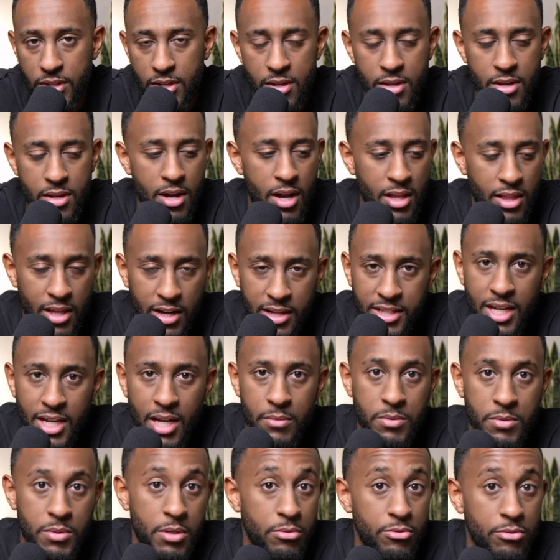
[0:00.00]
A lot of times,
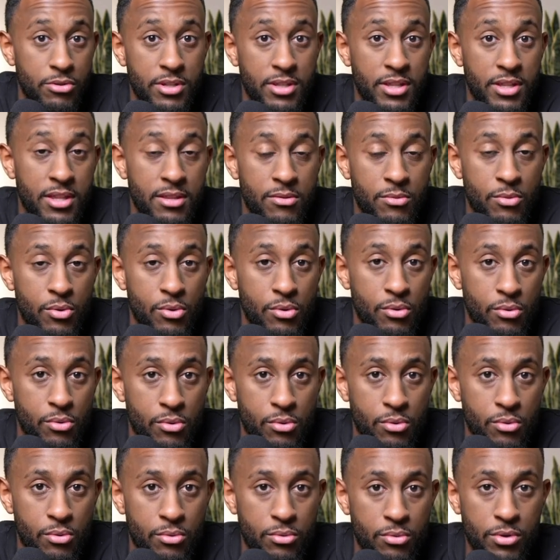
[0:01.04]
people who
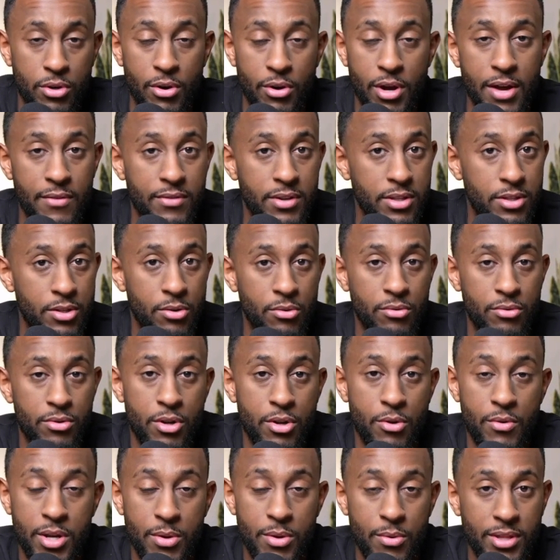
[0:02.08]
who don't have don't know
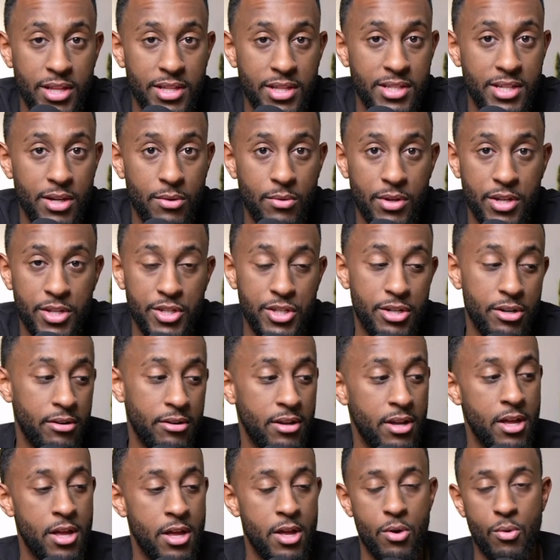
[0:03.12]
anyone that's a network engineer
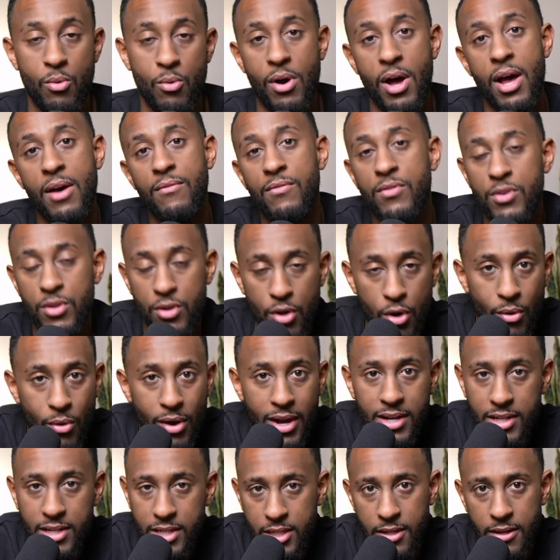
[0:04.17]
will have no
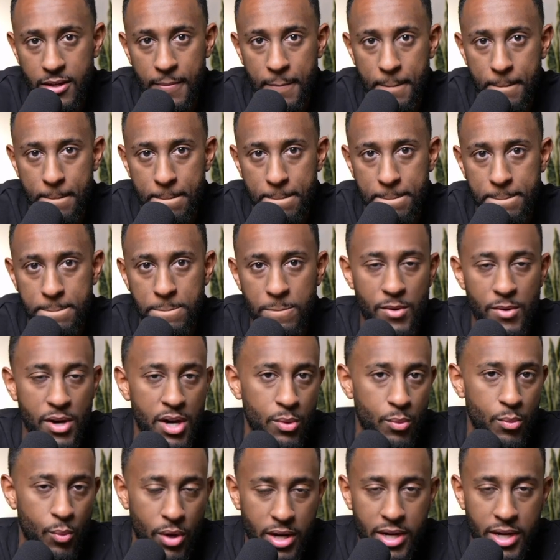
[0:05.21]
idea on
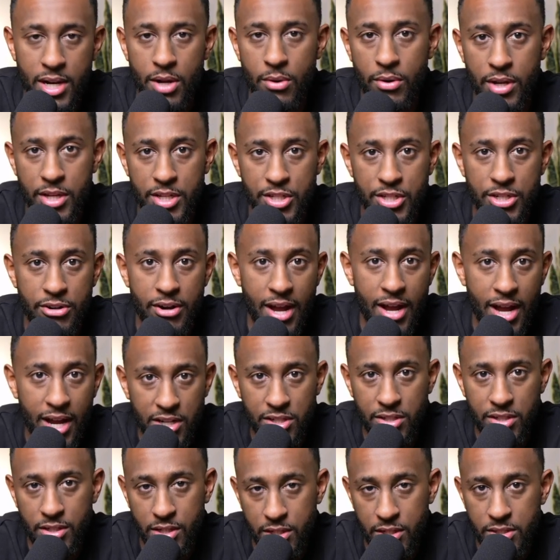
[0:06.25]
what a network engineer actually
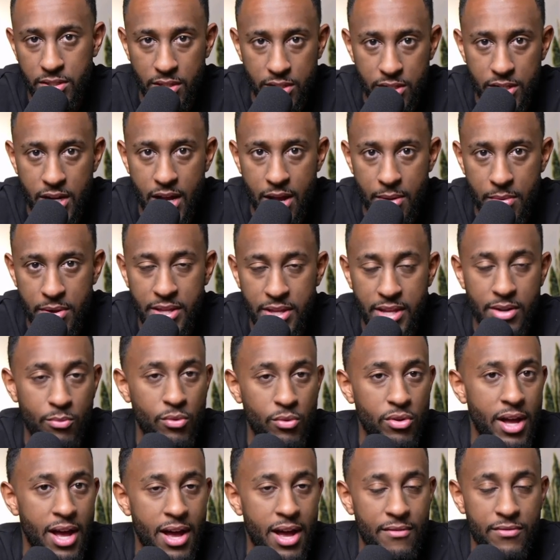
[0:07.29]
does on the job, and then will
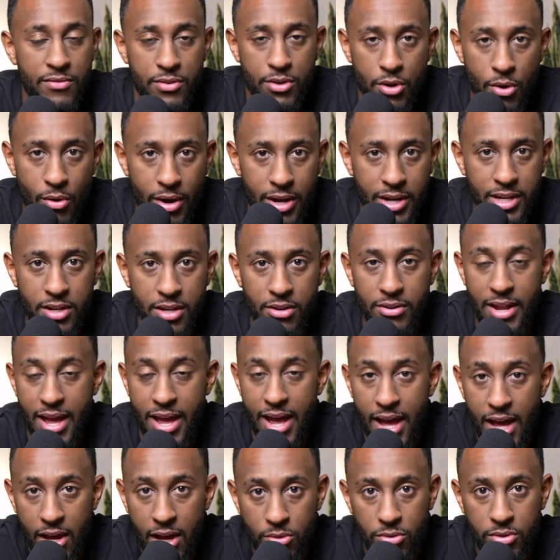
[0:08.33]
have no idea on
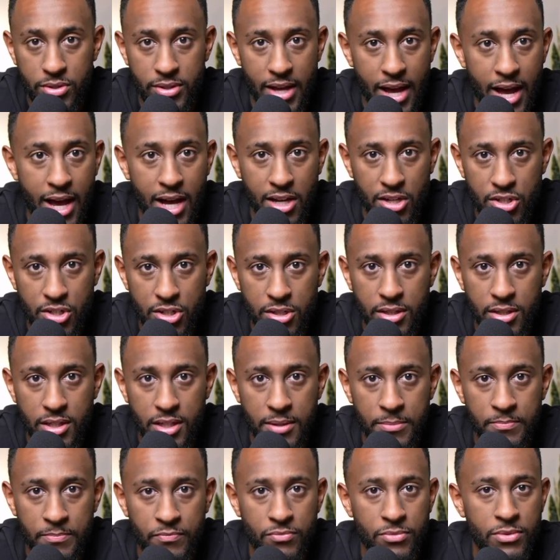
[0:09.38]
how to actually,
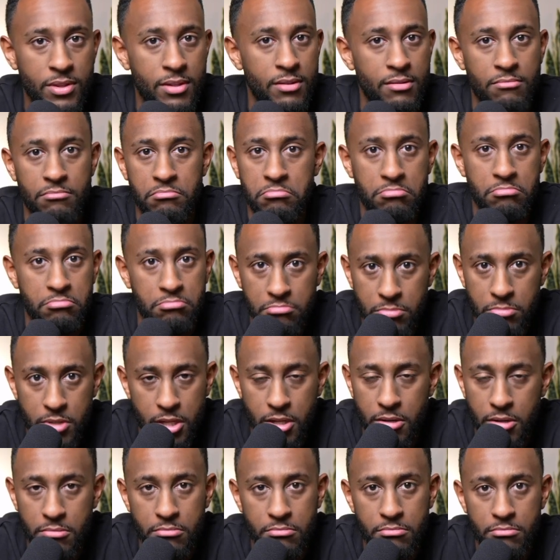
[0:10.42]
you know,
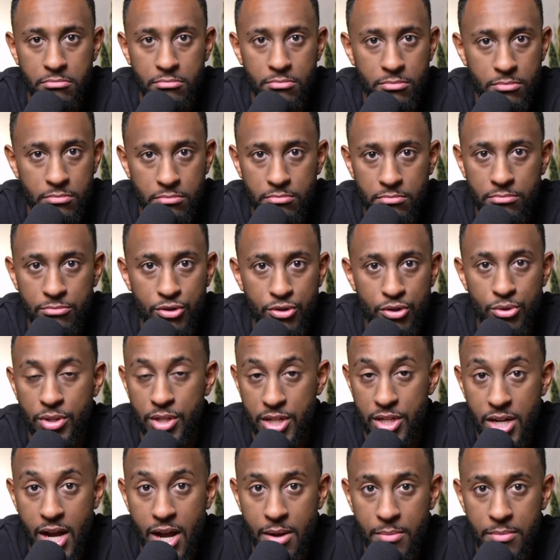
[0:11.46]
do the
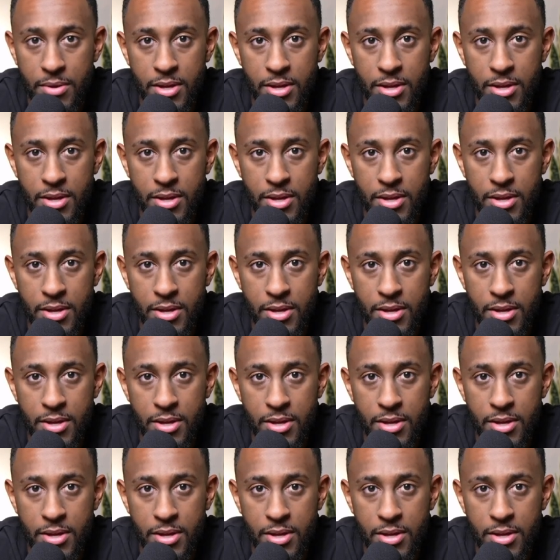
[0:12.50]
job.